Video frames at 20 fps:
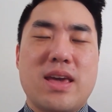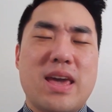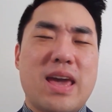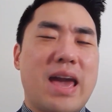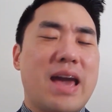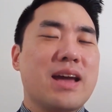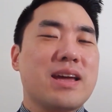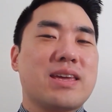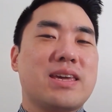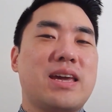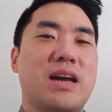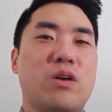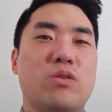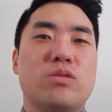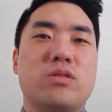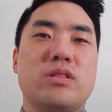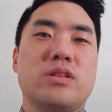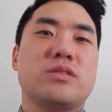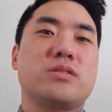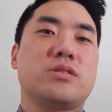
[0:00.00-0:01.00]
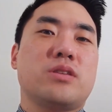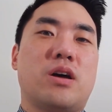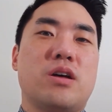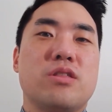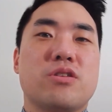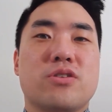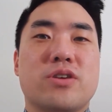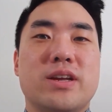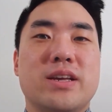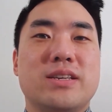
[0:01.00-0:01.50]
and countless
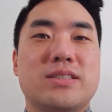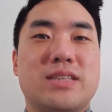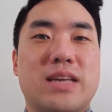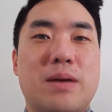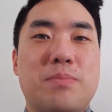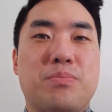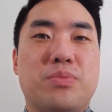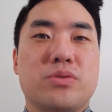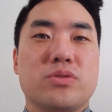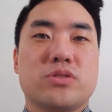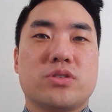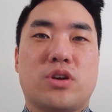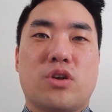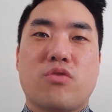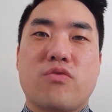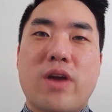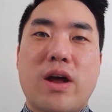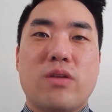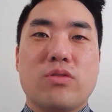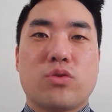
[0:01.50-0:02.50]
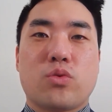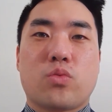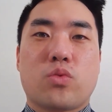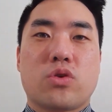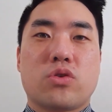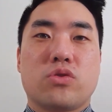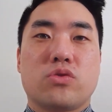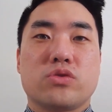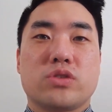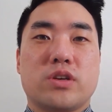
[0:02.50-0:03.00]
other examples around the
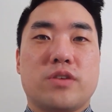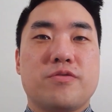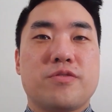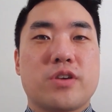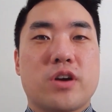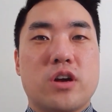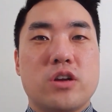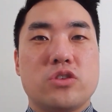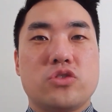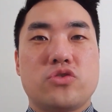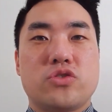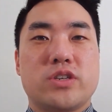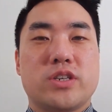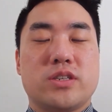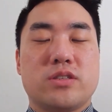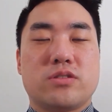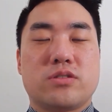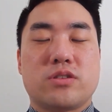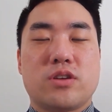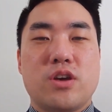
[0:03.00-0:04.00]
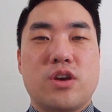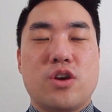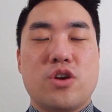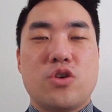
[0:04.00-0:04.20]
world of countries